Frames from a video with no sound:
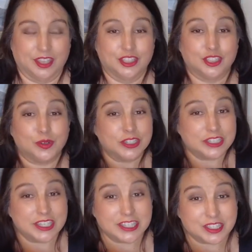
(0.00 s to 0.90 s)
So when you're
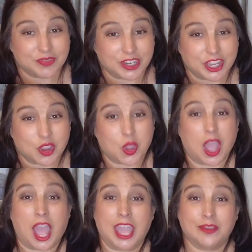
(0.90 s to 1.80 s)
seeing this video,
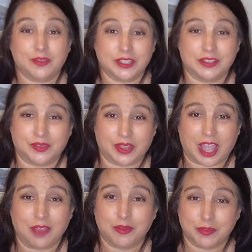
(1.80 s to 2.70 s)
I
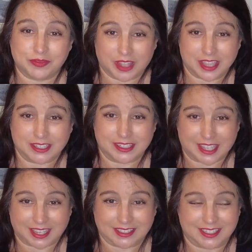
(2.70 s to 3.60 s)
will be flying to
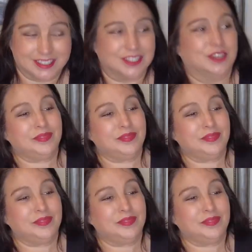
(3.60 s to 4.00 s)
Texas.